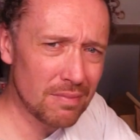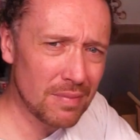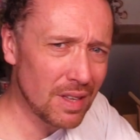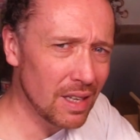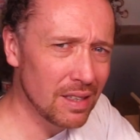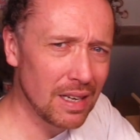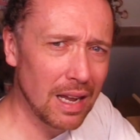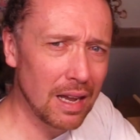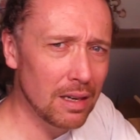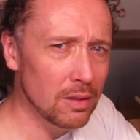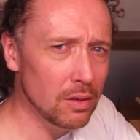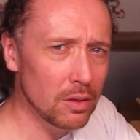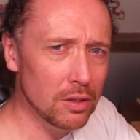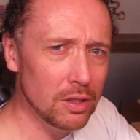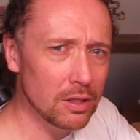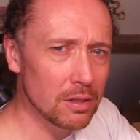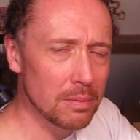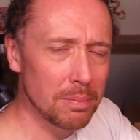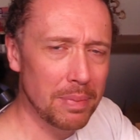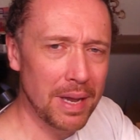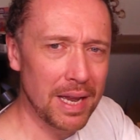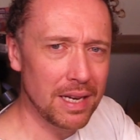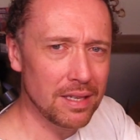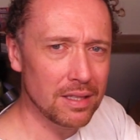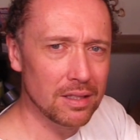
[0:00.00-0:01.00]
Now, a lot of the
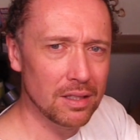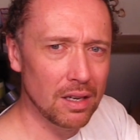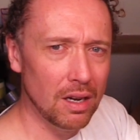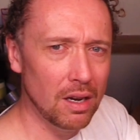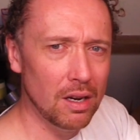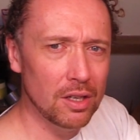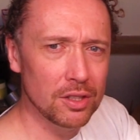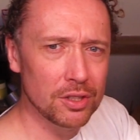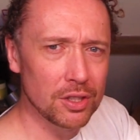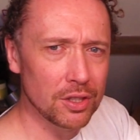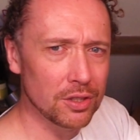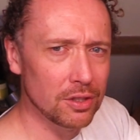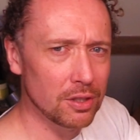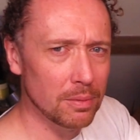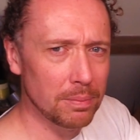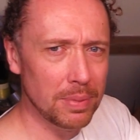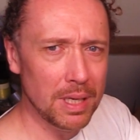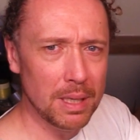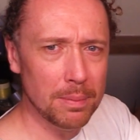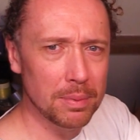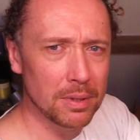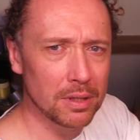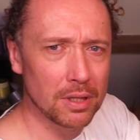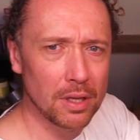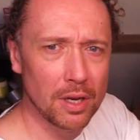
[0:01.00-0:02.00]
best archers, the
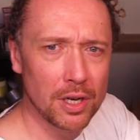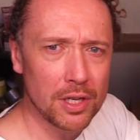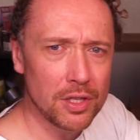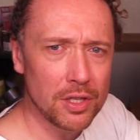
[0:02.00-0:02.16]
people that I